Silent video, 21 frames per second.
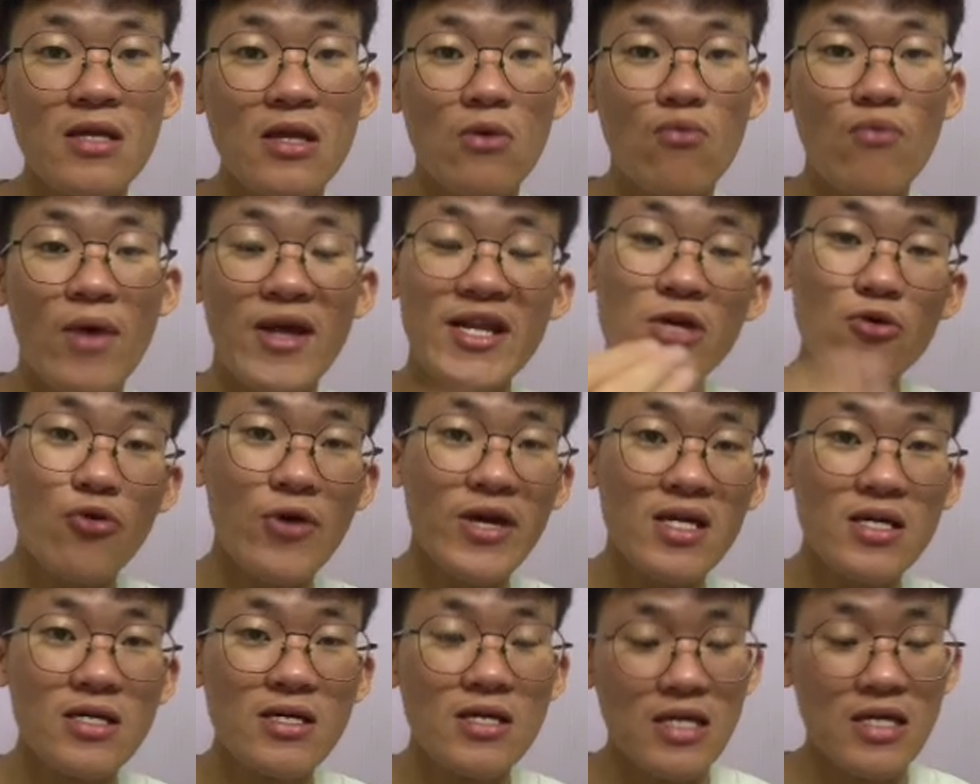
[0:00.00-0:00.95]
in very
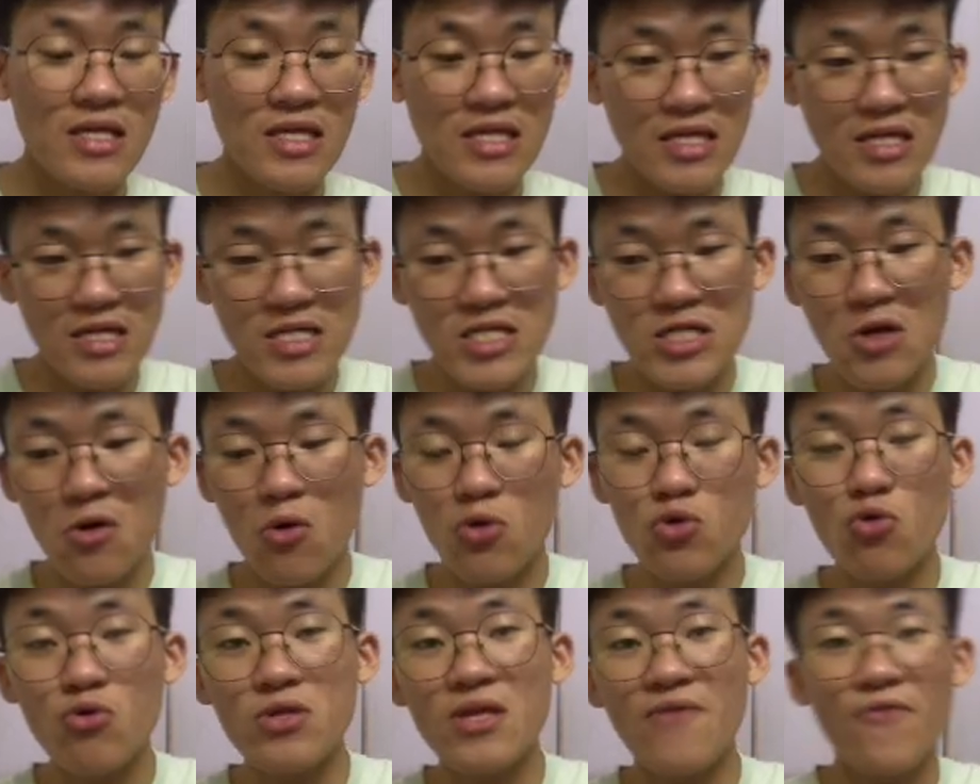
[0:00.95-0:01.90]
quick,
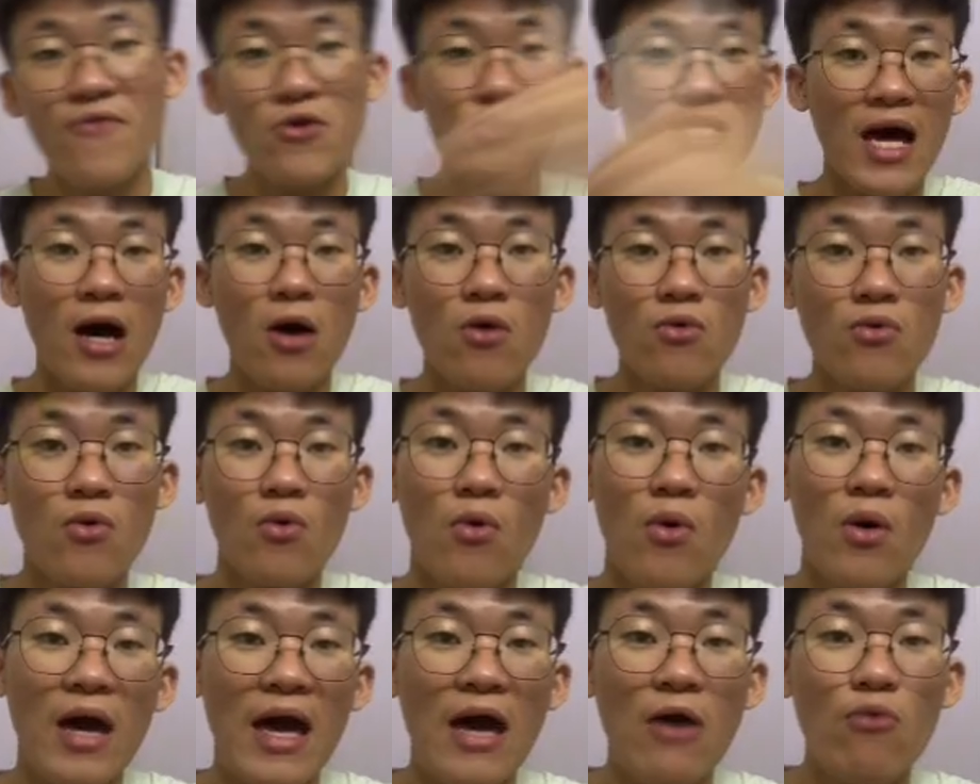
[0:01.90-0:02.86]
CO2 diffuse
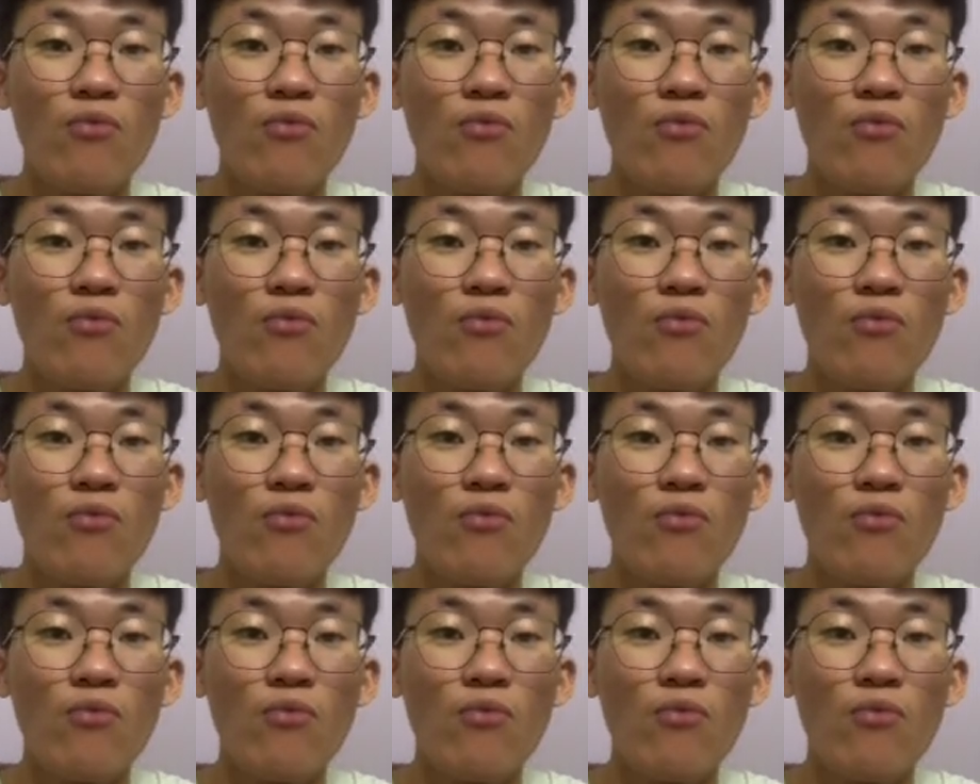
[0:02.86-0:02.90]
out